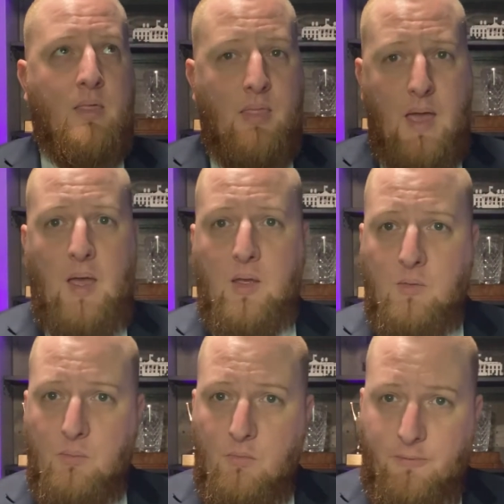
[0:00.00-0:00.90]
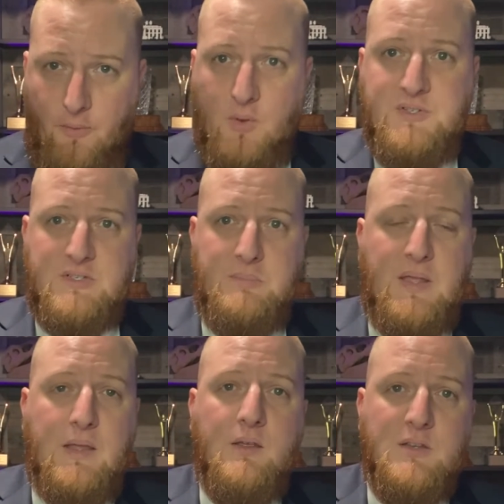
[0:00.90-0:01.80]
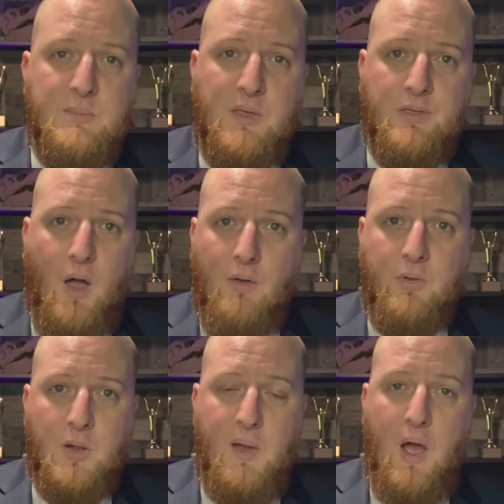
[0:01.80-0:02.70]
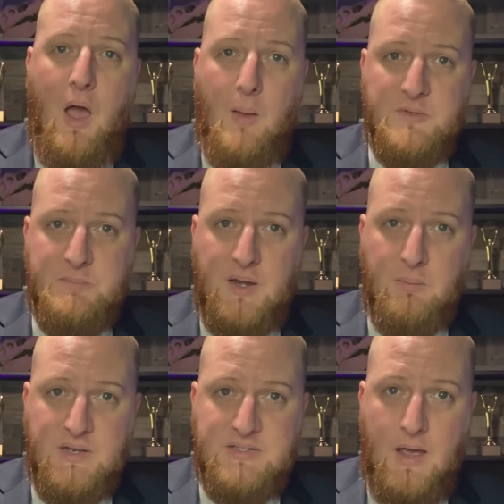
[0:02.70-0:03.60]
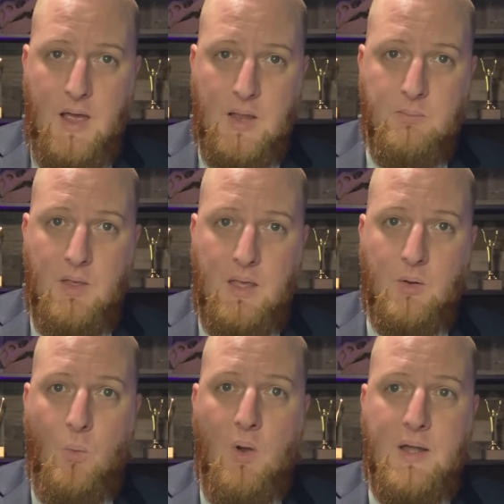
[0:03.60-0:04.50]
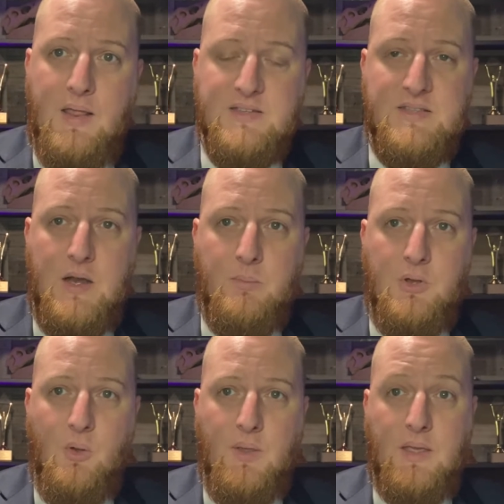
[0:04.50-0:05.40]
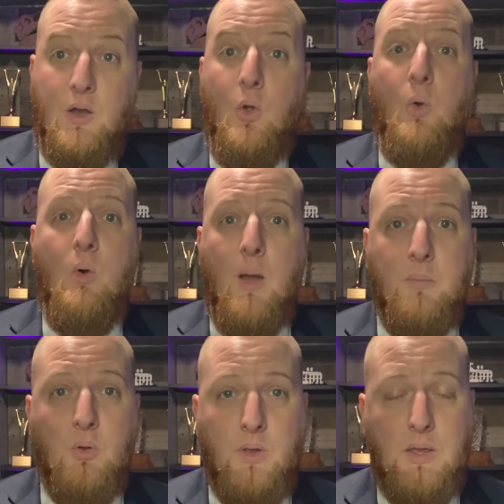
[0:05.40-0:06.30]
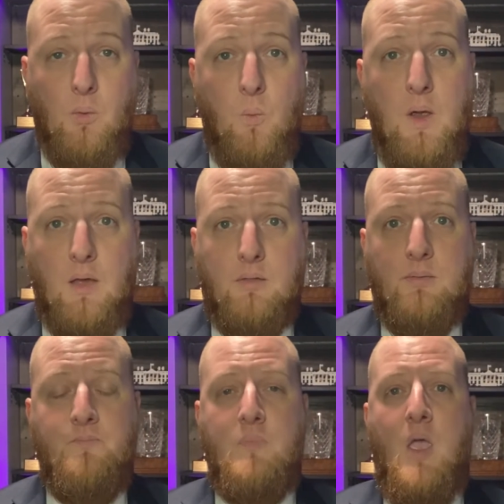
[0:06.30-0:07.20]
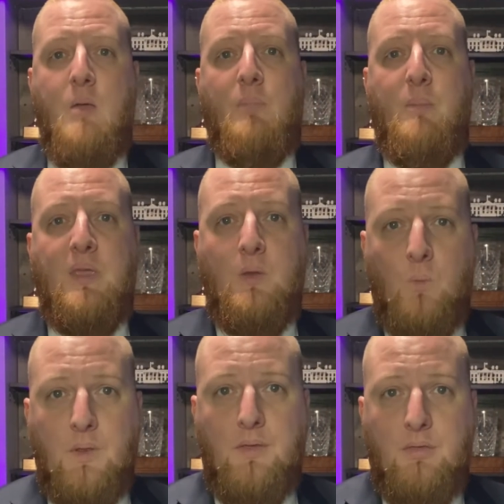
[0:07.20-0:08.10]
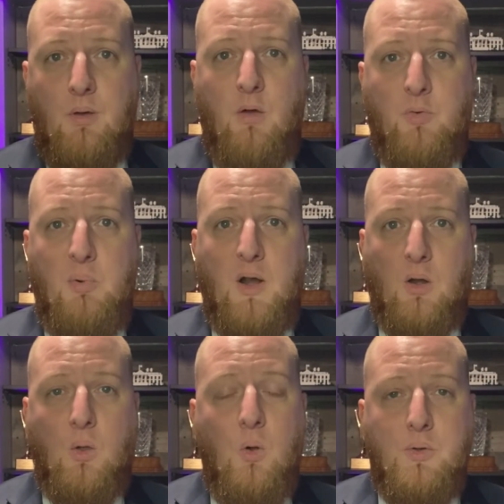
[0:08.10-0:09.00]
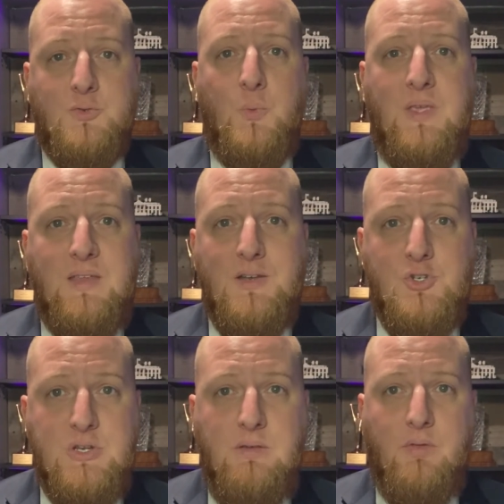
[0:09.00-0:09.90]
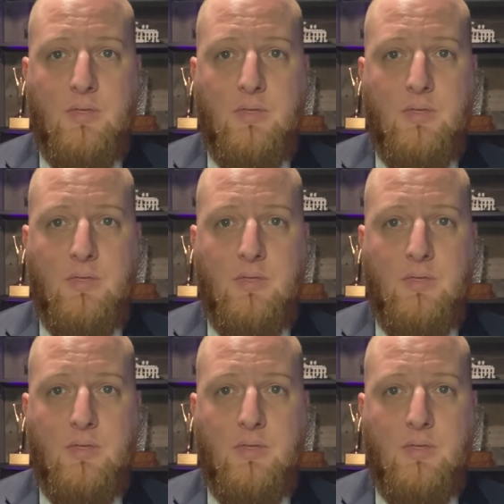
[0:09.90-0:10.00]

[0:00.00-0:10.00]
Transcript: That forces me to be thoughtful about how I'm spending my time and what it is that I'm doing and who I'm doing it with. By being really thoughtful about our goals, we can achieve the